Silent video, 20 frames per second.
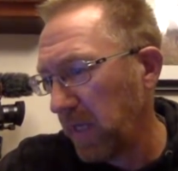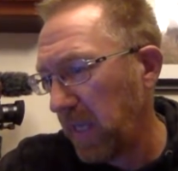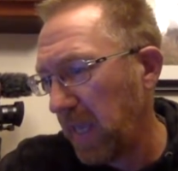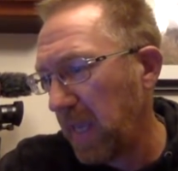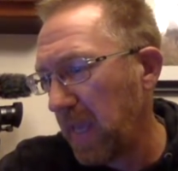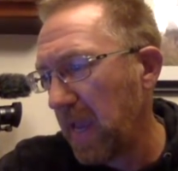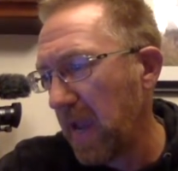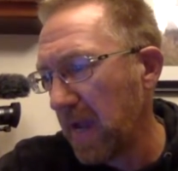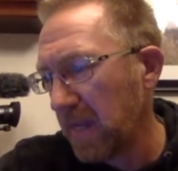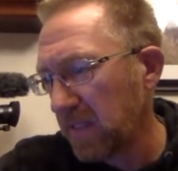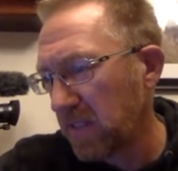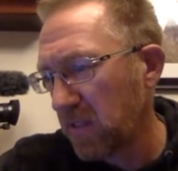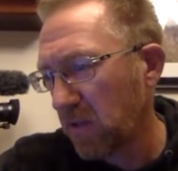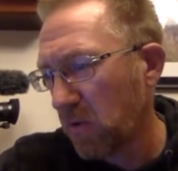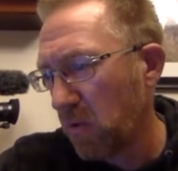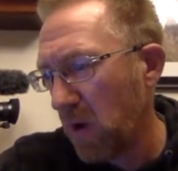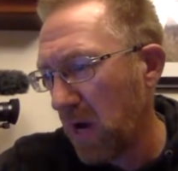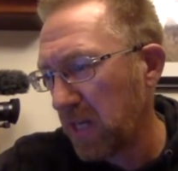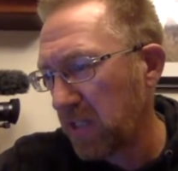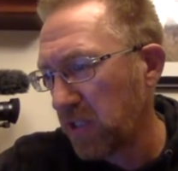He asked the
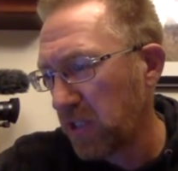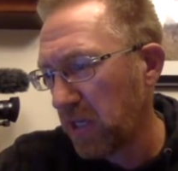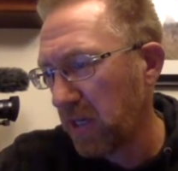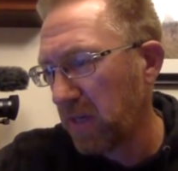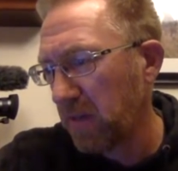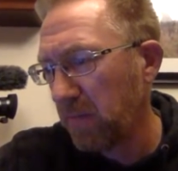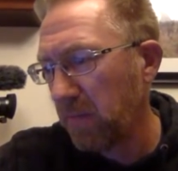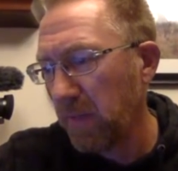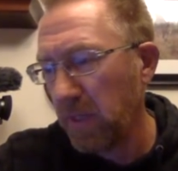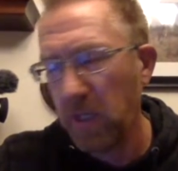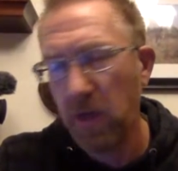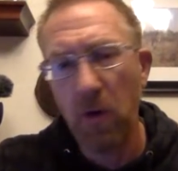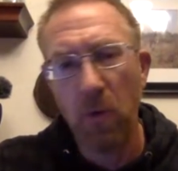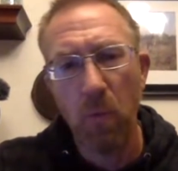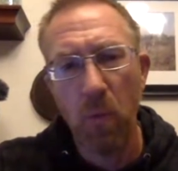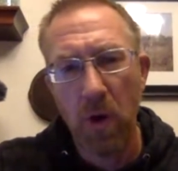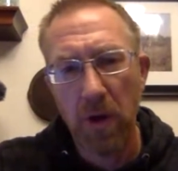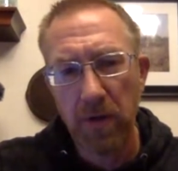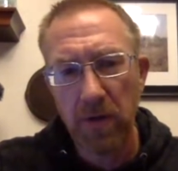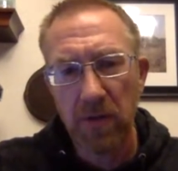question,
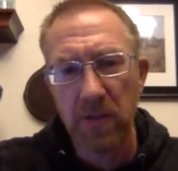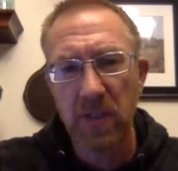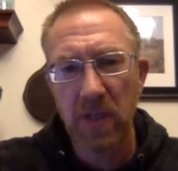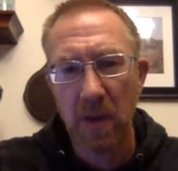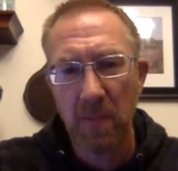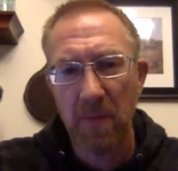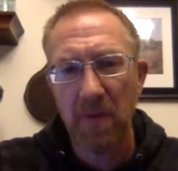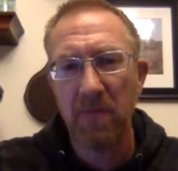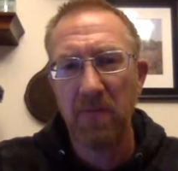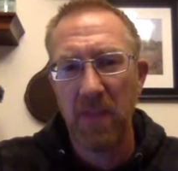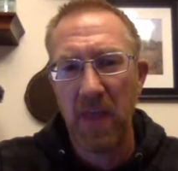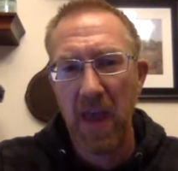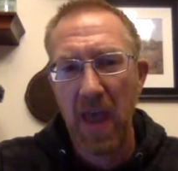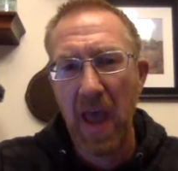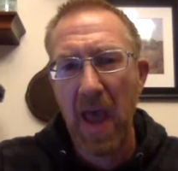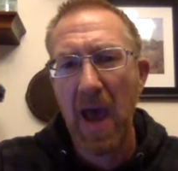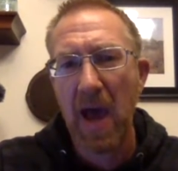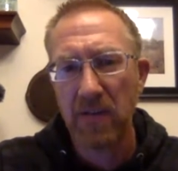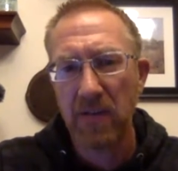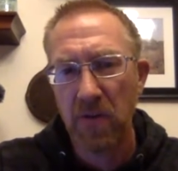what are some of the
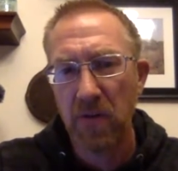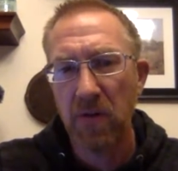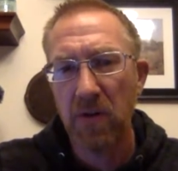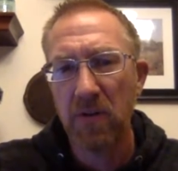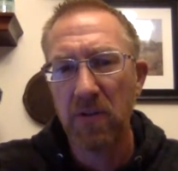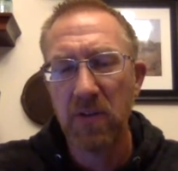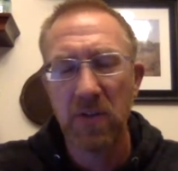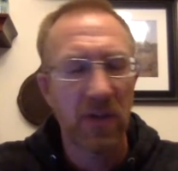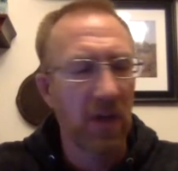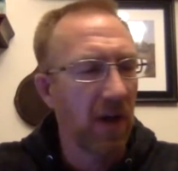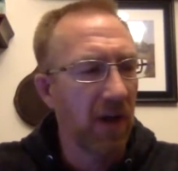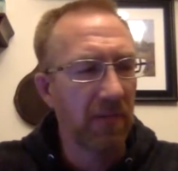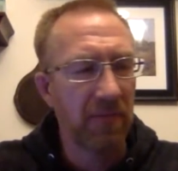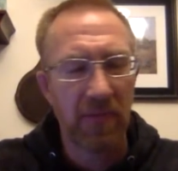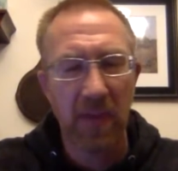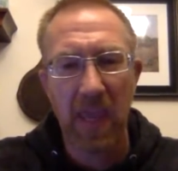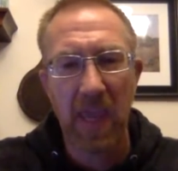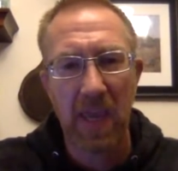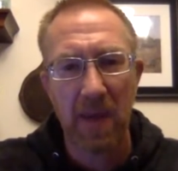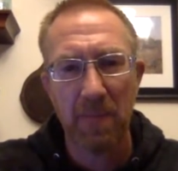hazards of
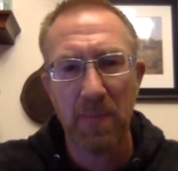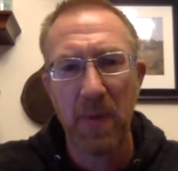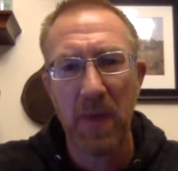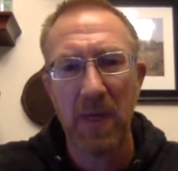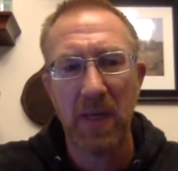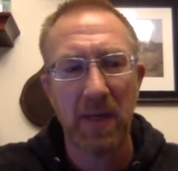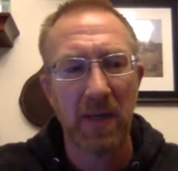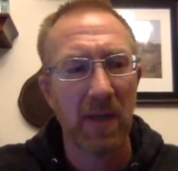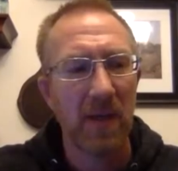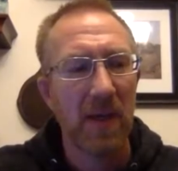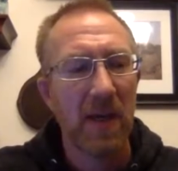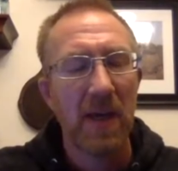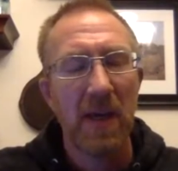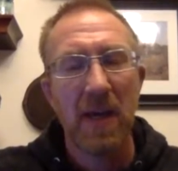camping